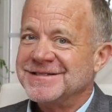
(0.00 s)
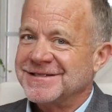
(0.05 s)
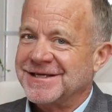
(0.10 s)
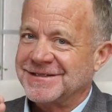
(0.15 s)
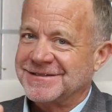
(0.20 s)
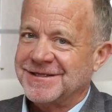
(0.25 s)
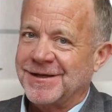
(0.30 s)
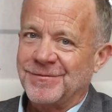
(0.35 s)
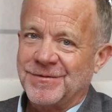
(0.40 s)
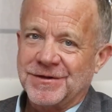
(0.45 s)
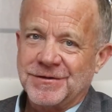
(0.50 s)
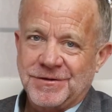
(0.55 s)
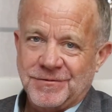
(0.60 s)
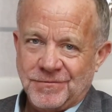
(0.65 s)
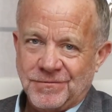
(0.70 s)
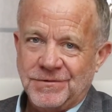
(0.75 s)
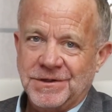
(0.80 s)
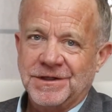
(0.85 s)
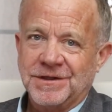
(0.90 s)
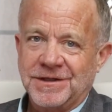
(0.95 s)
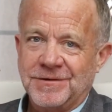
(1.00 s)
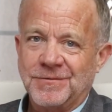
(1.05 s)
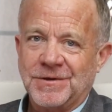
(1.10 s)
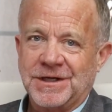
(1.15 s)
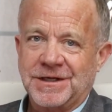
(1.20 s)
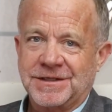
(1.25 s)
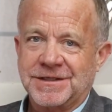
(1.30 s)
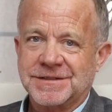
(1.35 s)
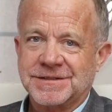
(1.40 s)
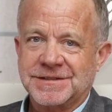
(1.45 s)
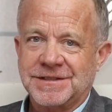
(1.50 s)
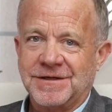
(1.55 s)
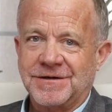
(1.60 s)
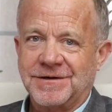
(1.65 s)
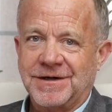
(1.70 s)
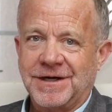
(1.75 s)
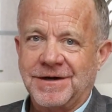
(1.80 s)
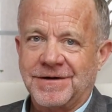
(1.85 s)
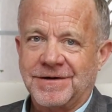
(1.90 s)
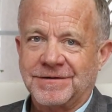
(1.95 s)
That's something you really want to
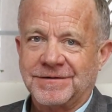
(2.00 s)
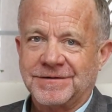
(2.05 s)
consider here.